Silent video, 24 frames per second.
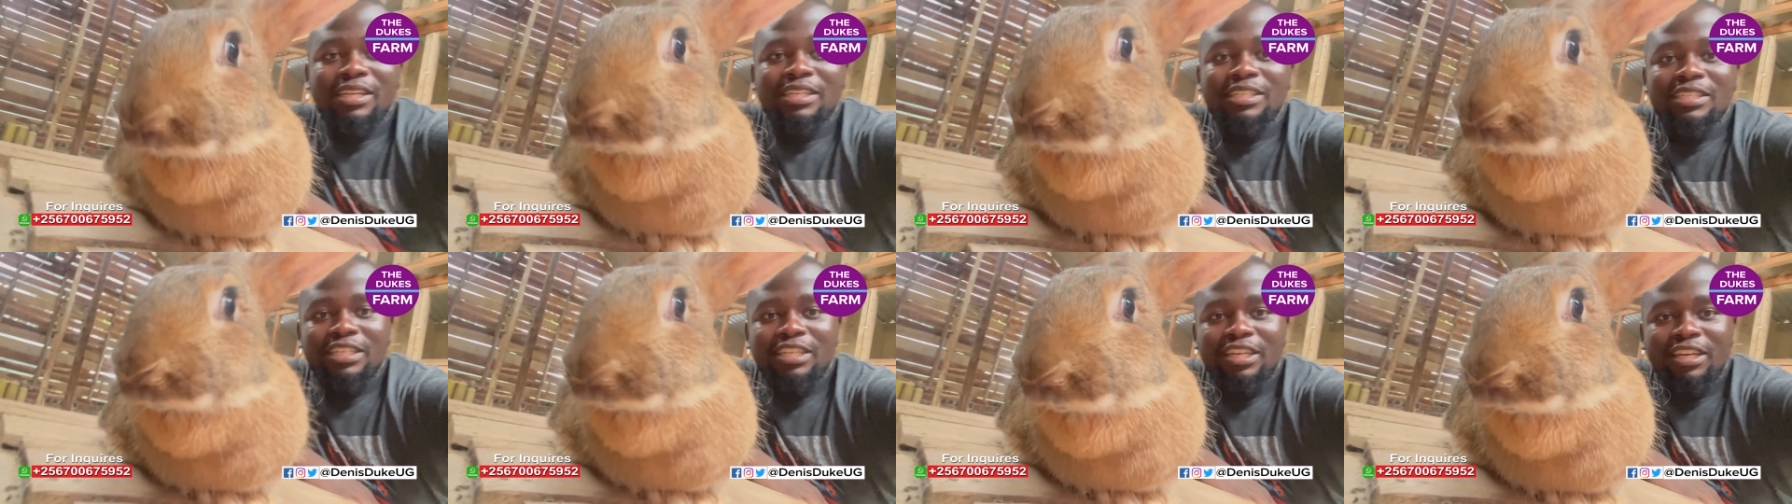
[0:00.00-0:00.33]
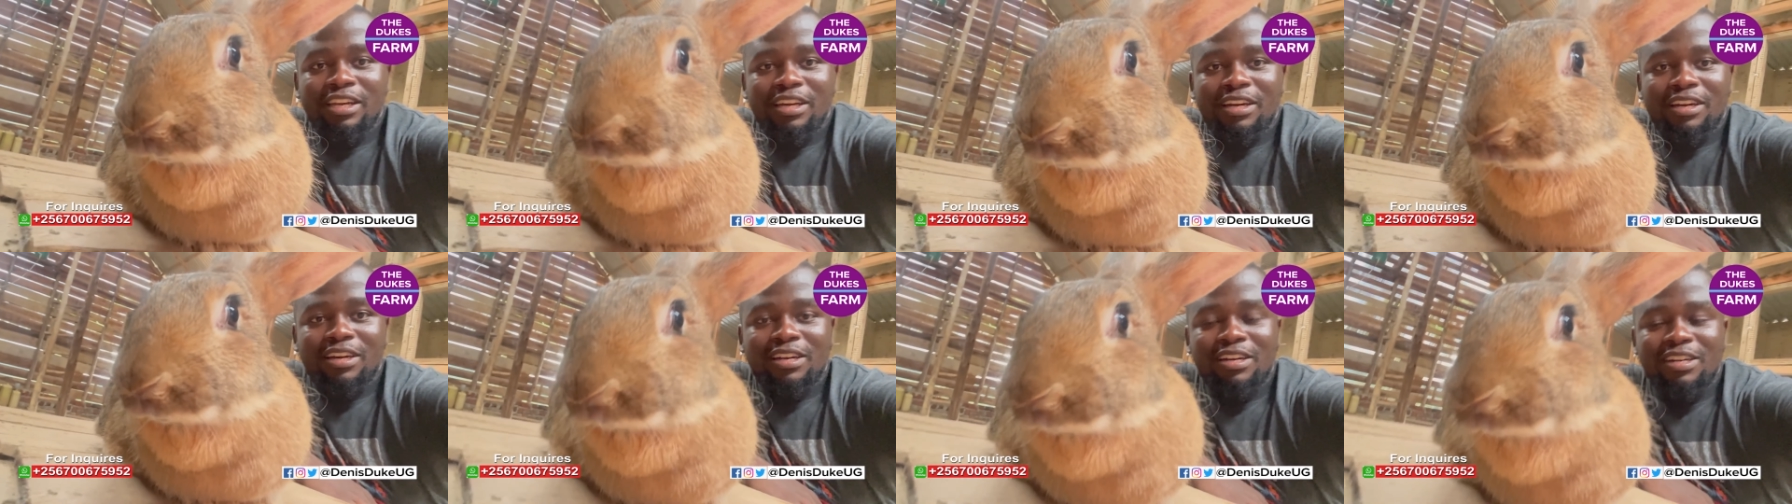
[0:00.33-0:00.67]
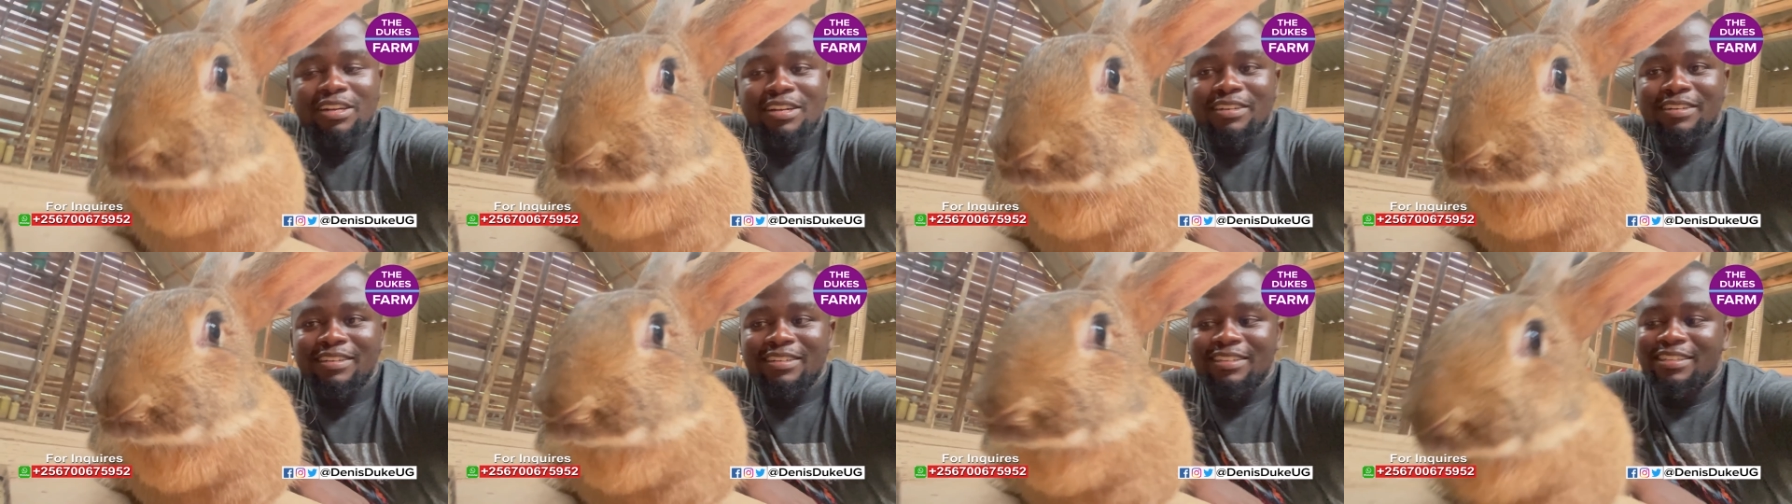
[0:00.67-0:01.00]
you don't
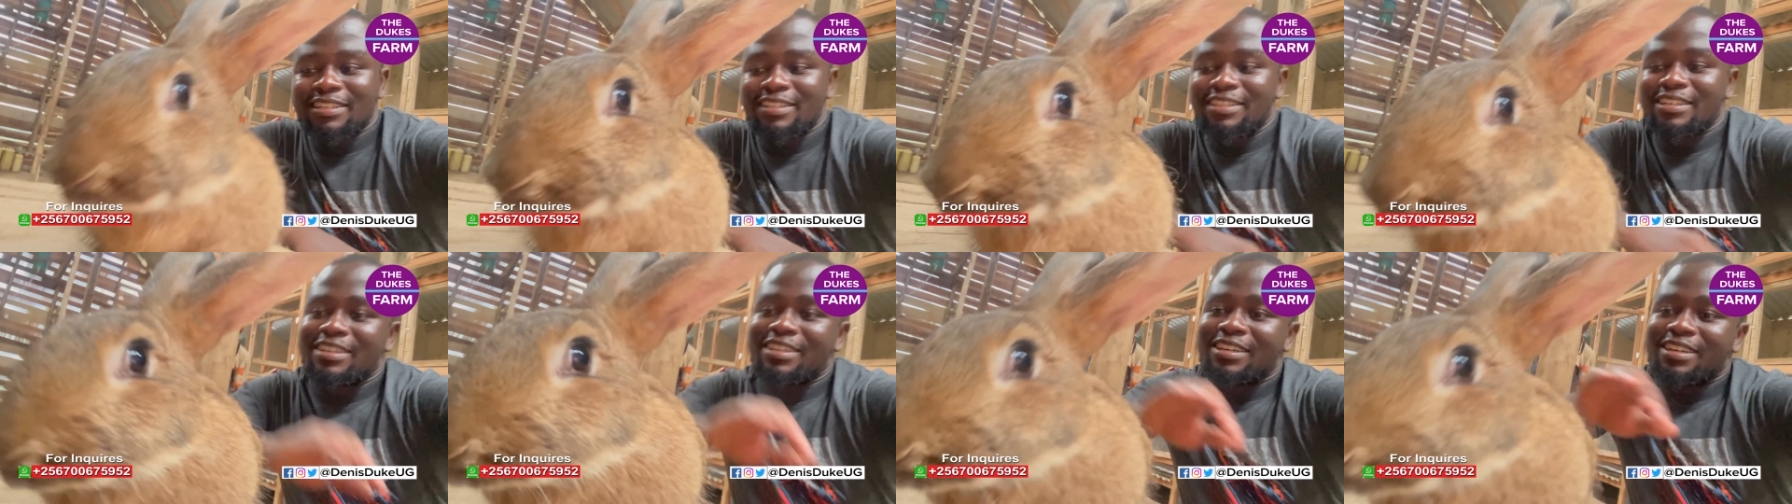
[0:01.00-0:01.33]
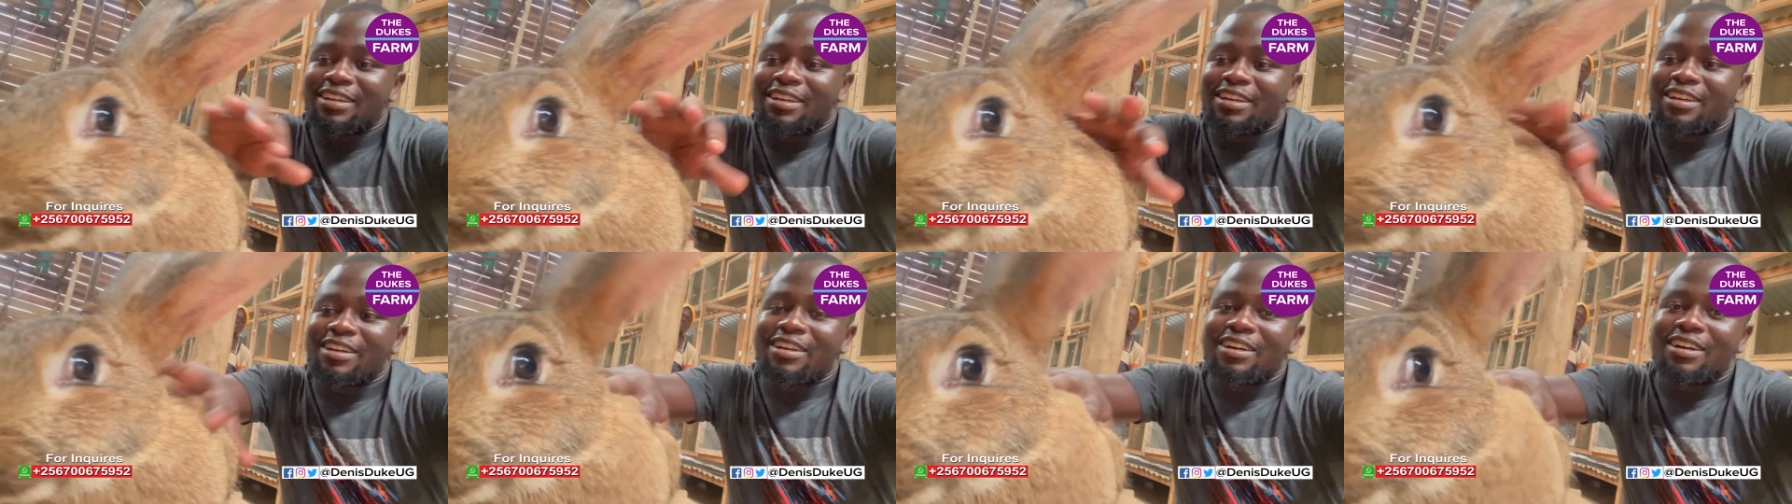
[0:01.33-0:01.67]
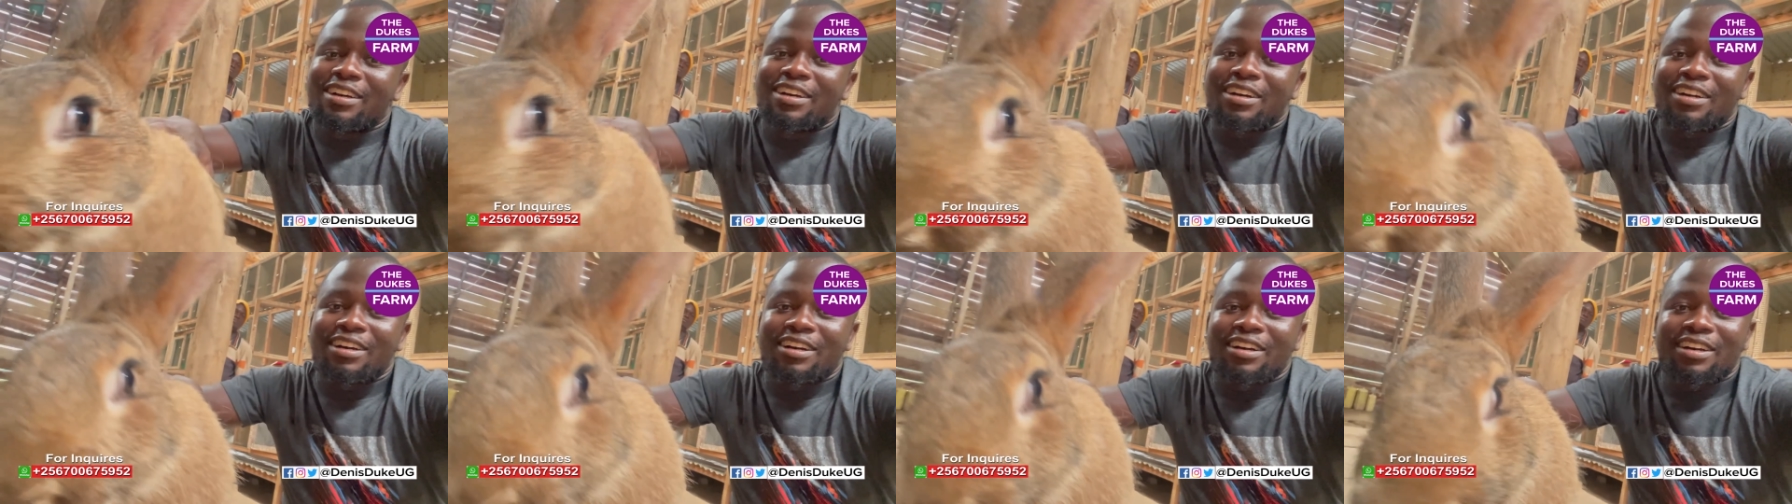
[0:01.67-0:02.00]
necessarily have to come to
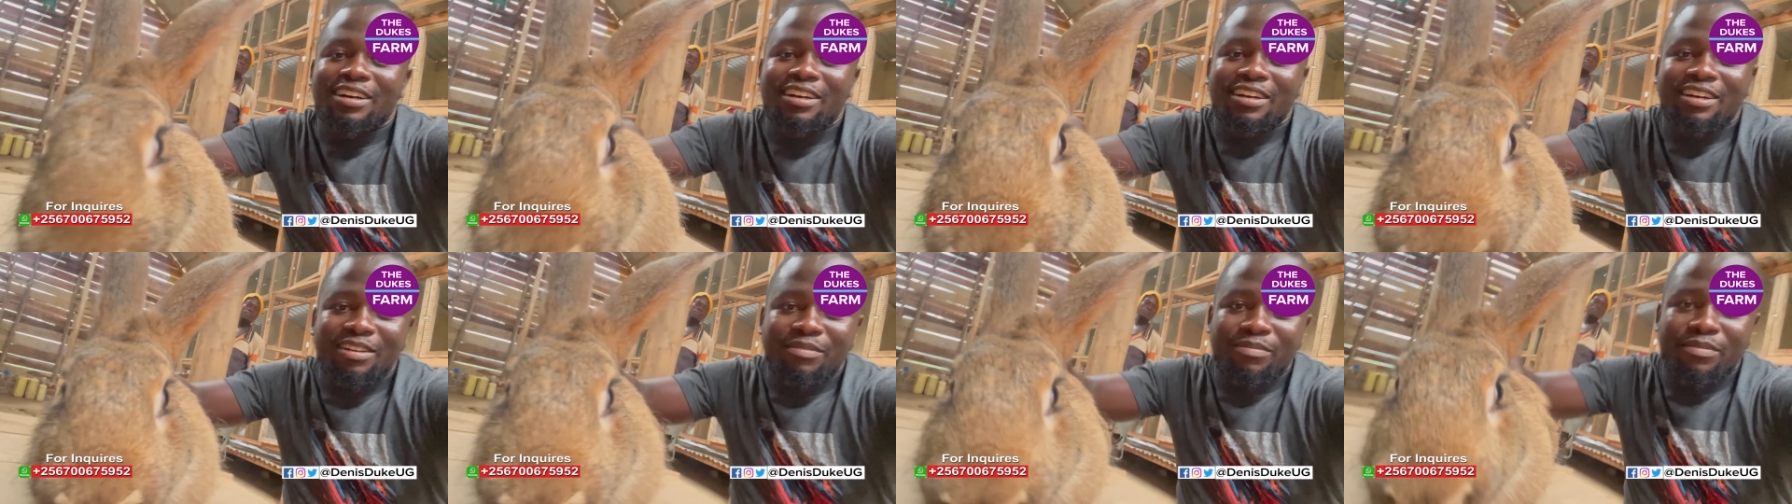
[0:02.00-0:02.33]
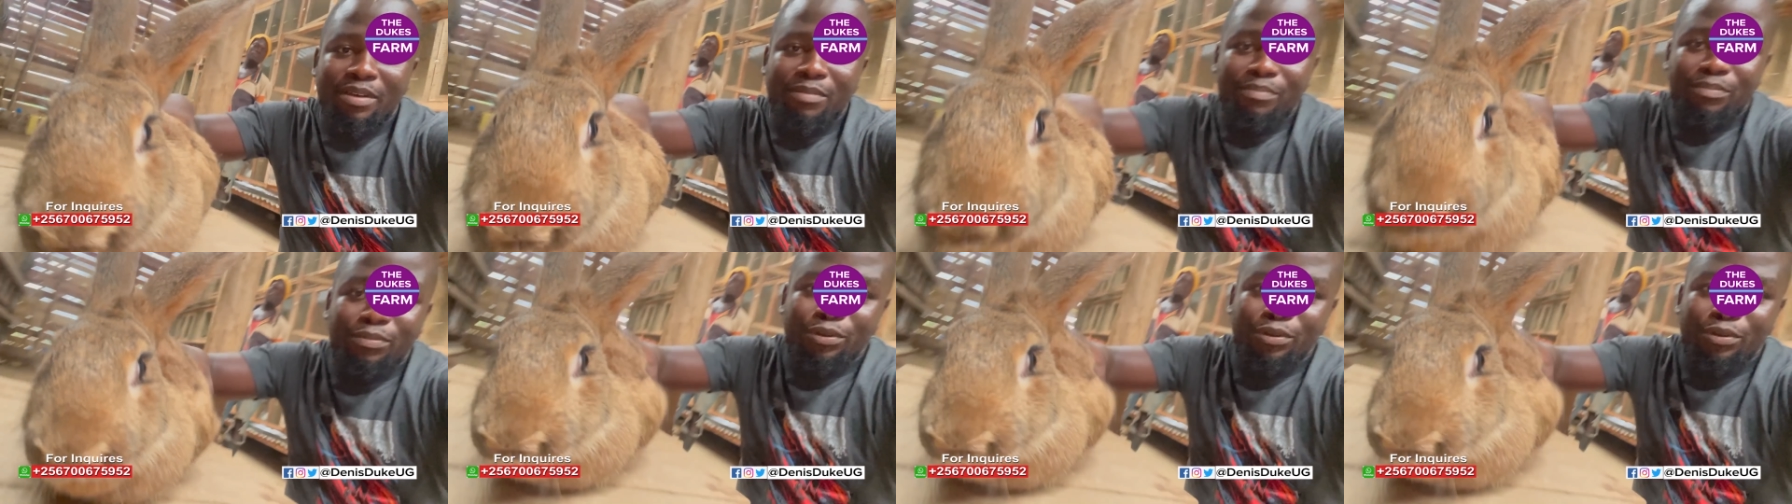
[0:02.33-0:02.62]
the Duke's Farm.